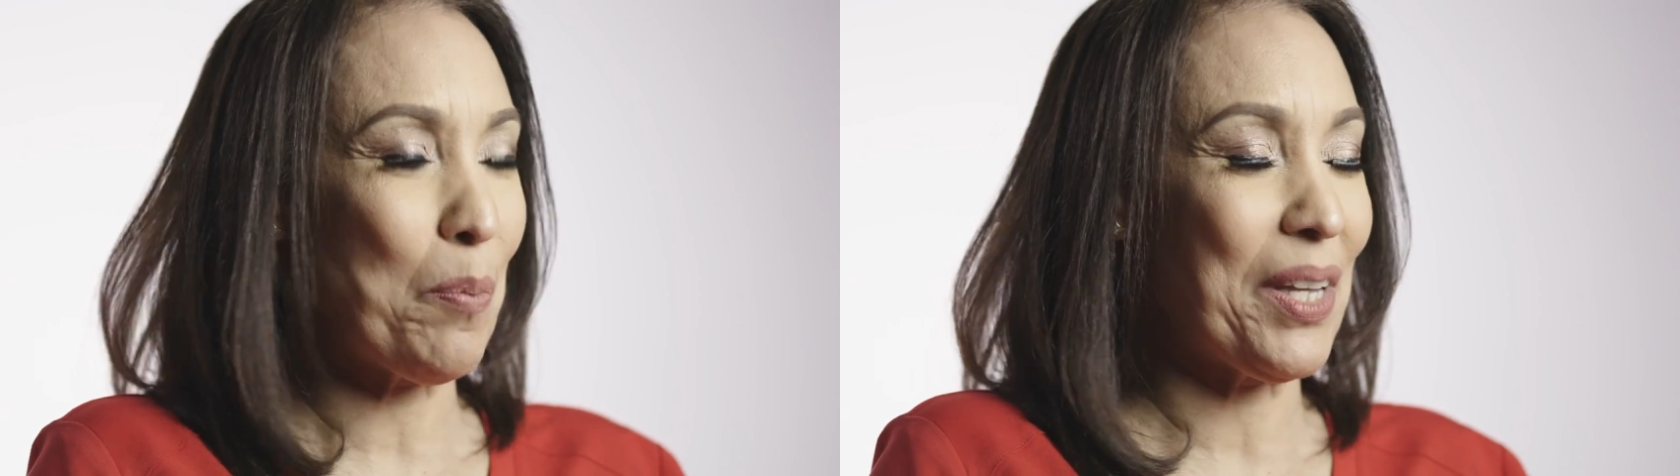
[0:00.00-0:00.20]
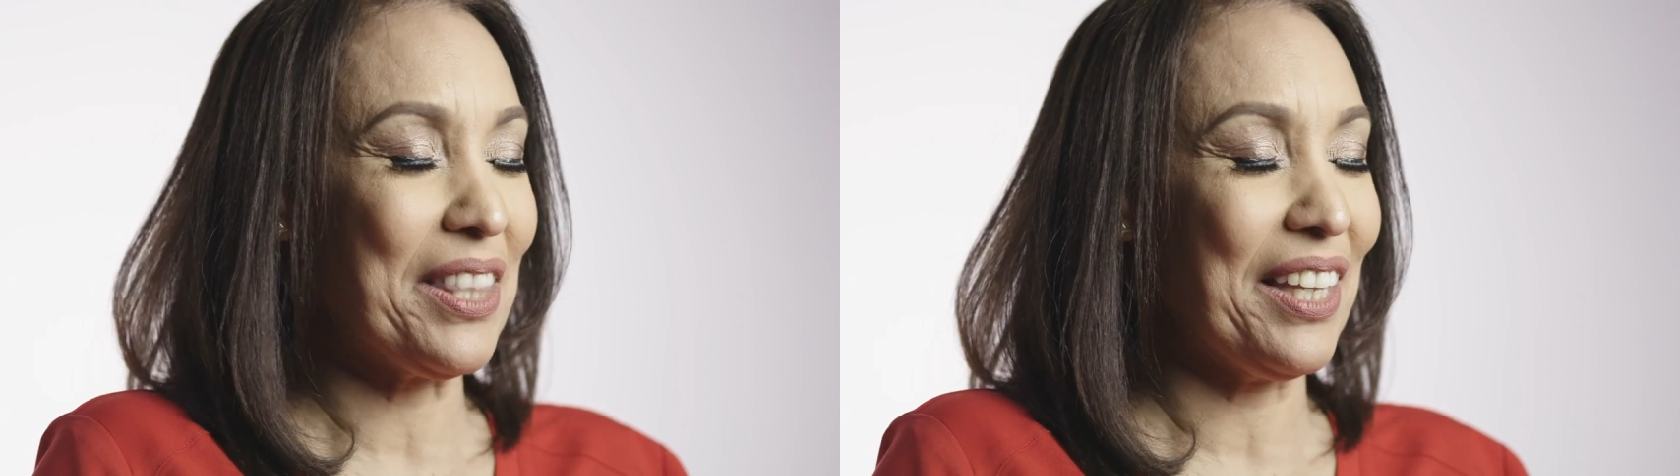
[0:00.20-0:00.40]

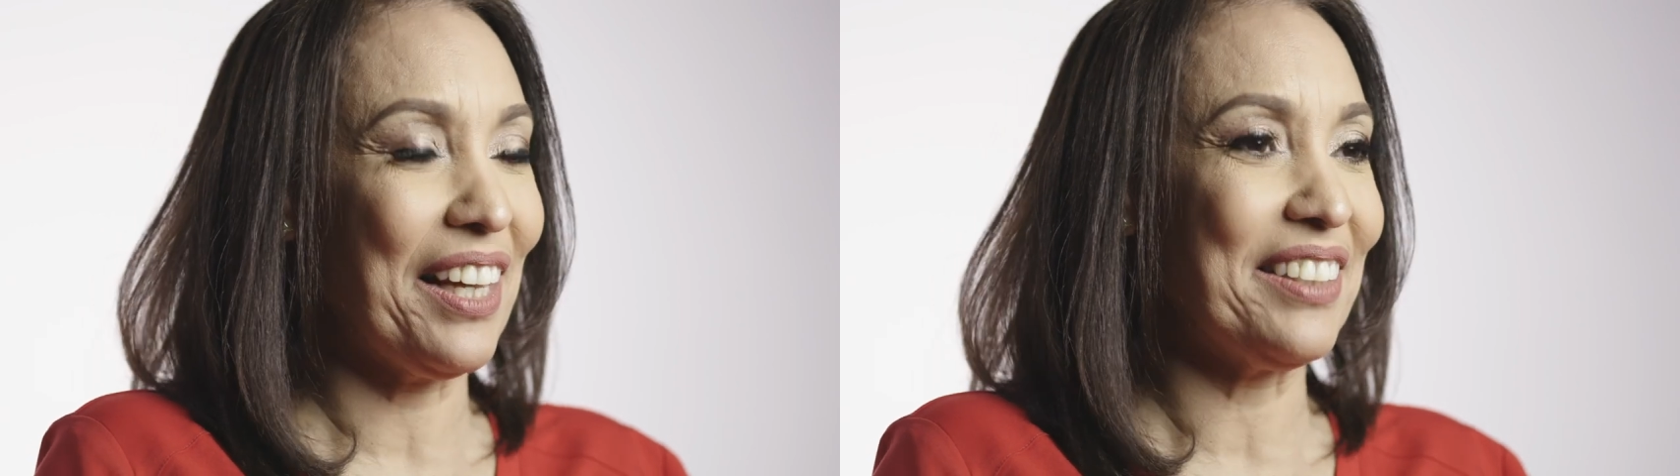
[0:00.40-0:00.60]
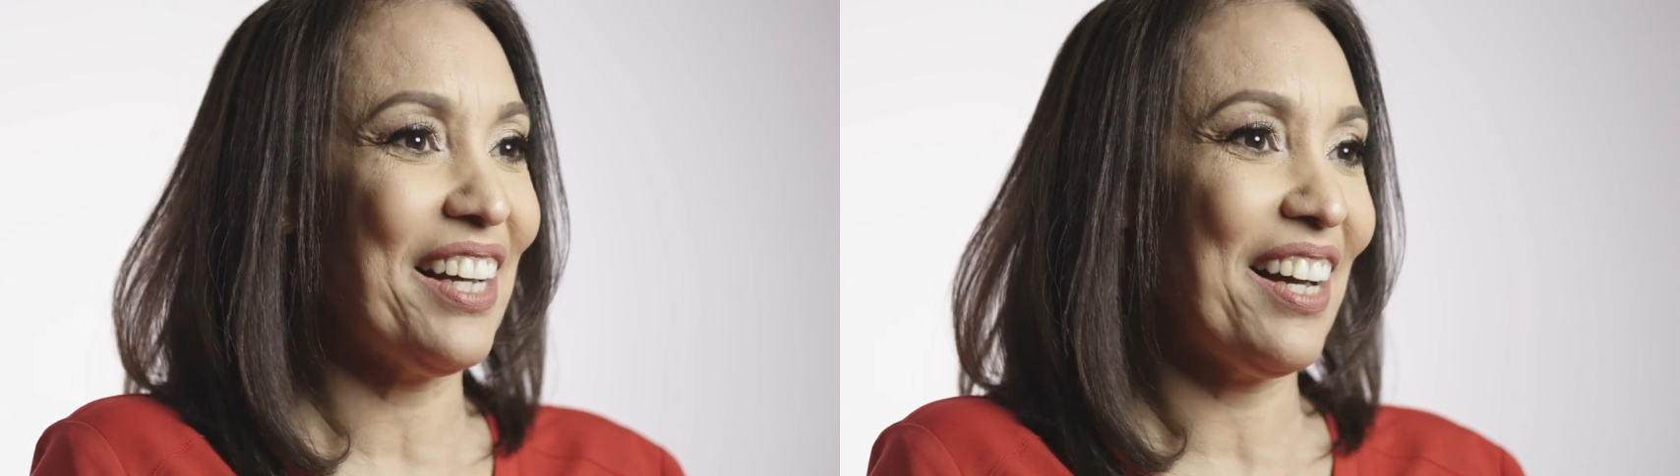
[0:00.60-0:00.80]

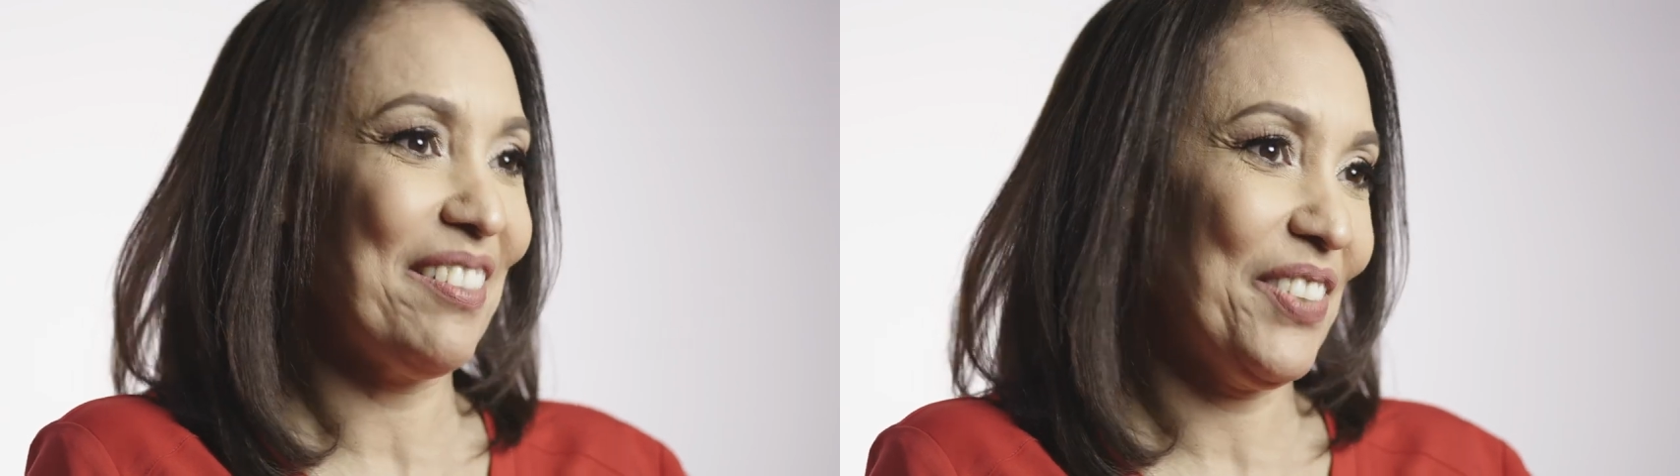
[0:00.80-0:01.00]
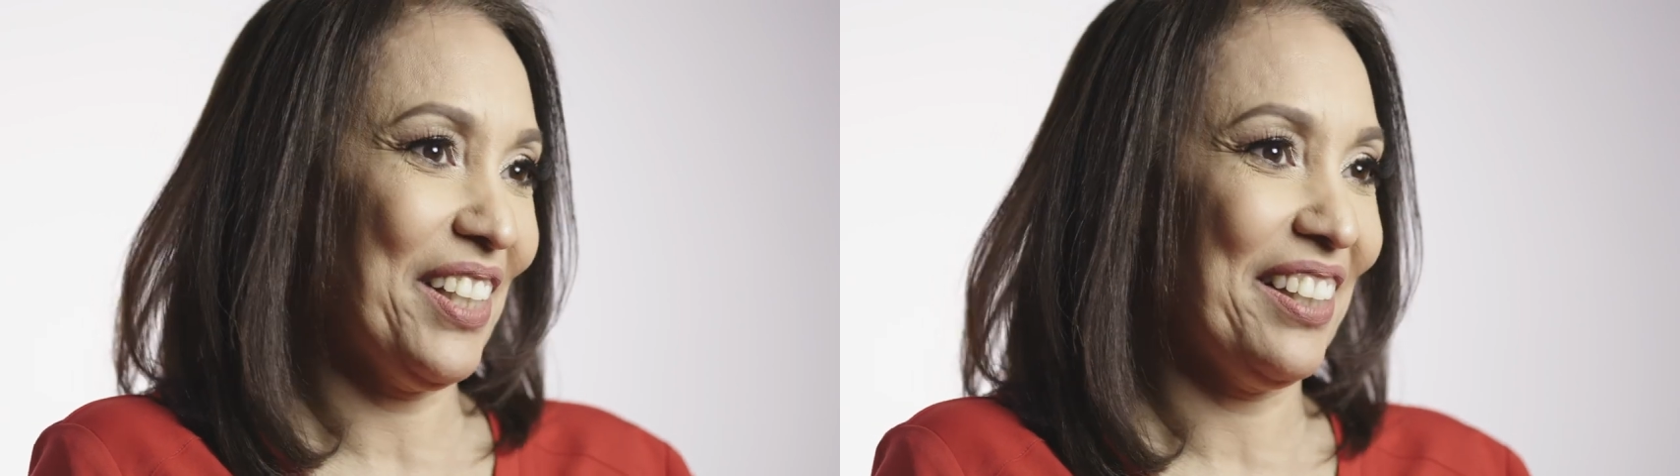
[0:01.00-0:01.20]
aprendí allá,
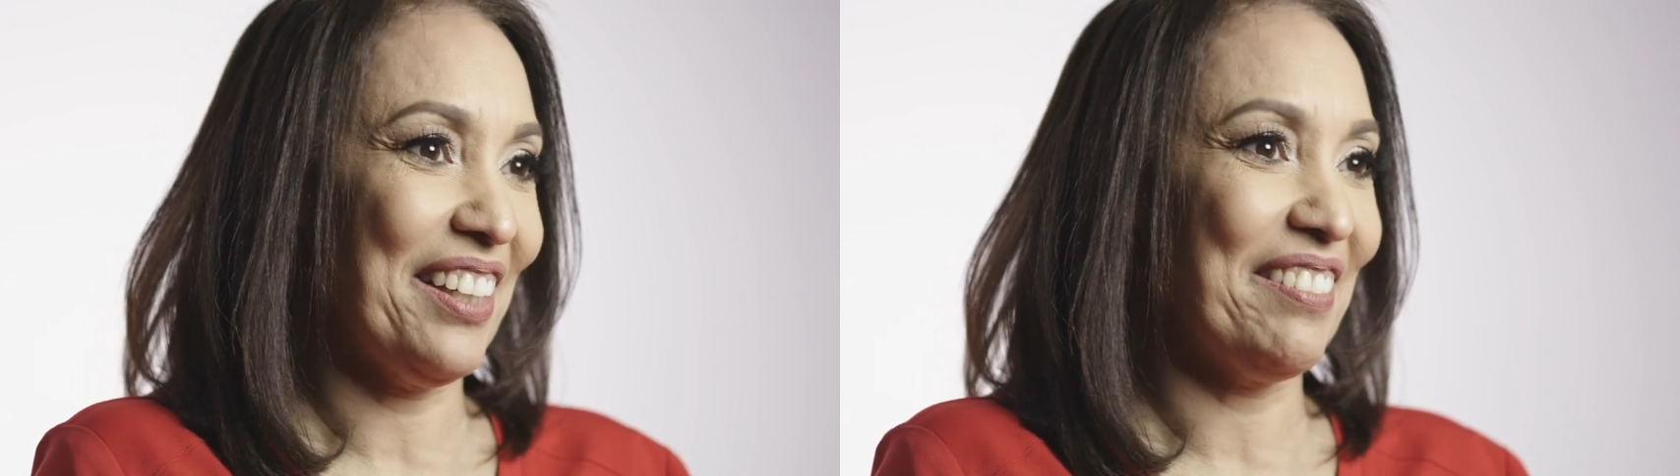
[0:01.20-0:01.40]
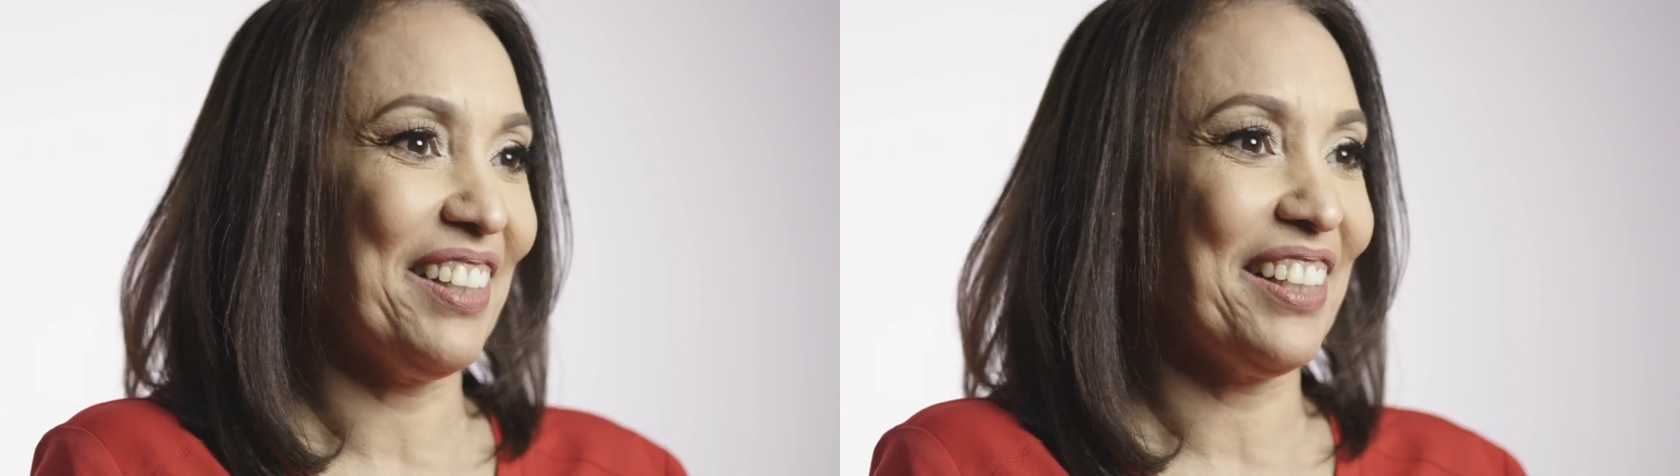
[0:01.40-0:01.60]
aprendí
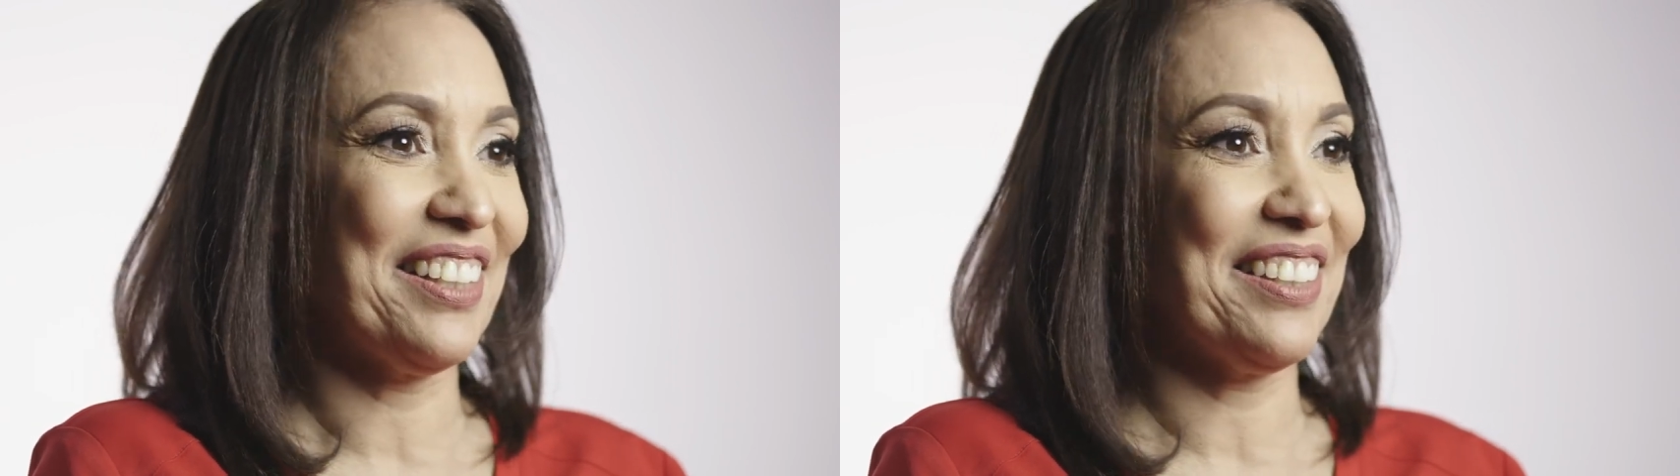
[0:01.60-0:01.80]
a hablar.